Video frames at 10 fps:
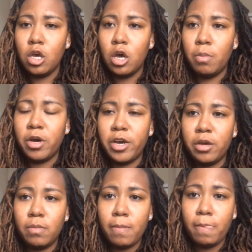
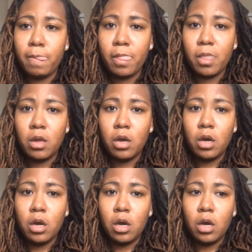But
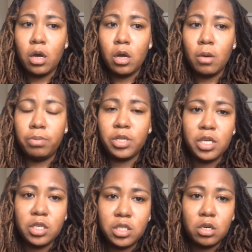
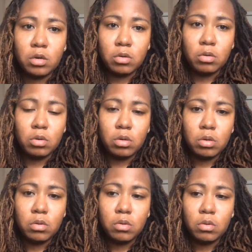please don't
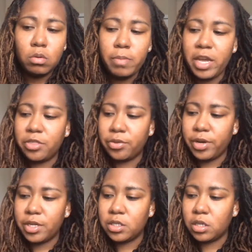make
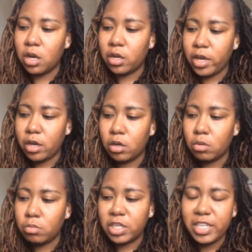threats and all that,
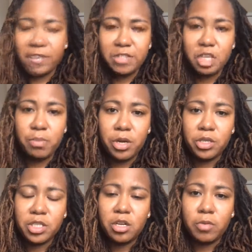because I've seen parents
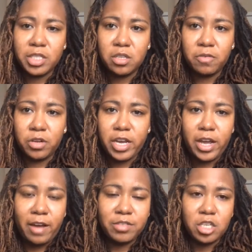get arrested for that.
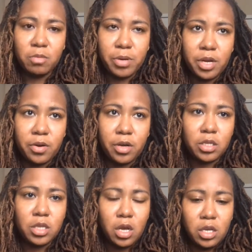I've seen parents
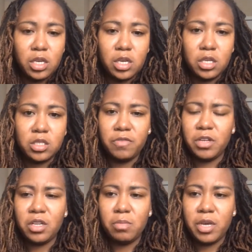get
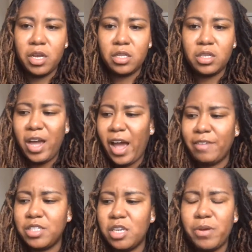civility bans. I've
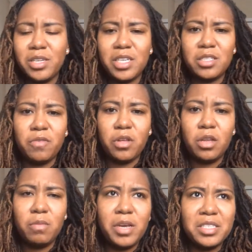seen parents get civility
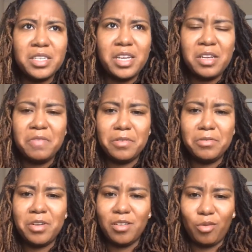bans and they ain't even do
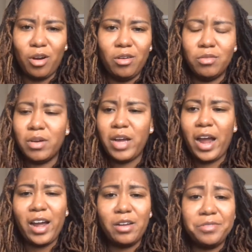nothing wrong.
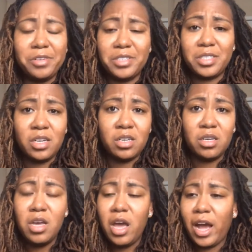I don't understand it.
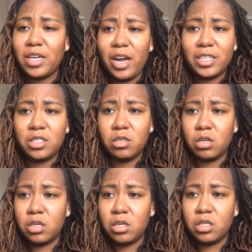I still don't
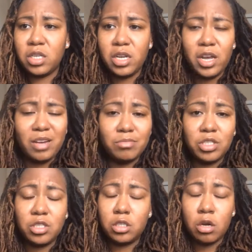understand it. I'm
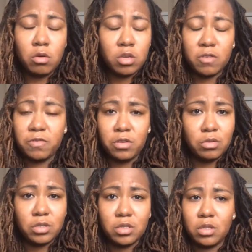so
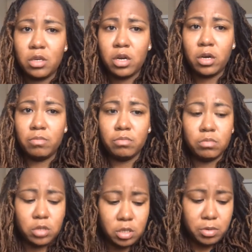confused,
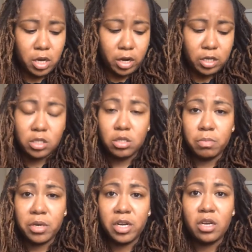to be honest.
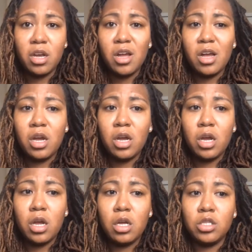But
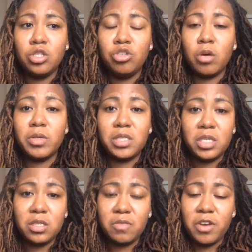your receipts
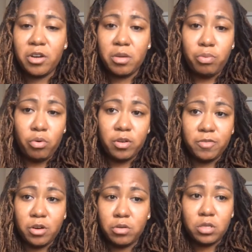is very important,
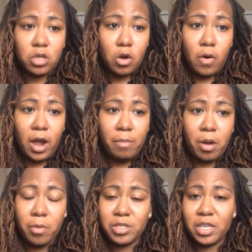folks. So I'm
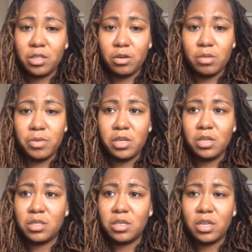almost at 30
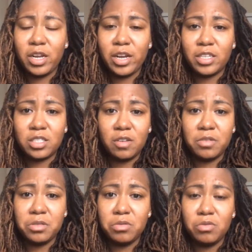minutes and I got stuff to
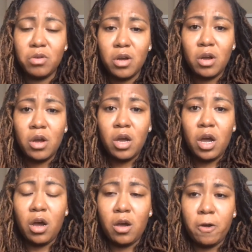do.
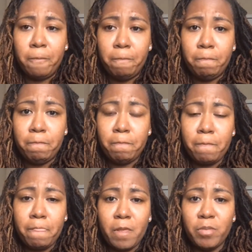
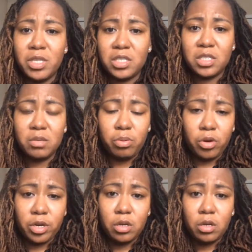But this is
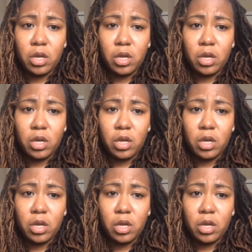important.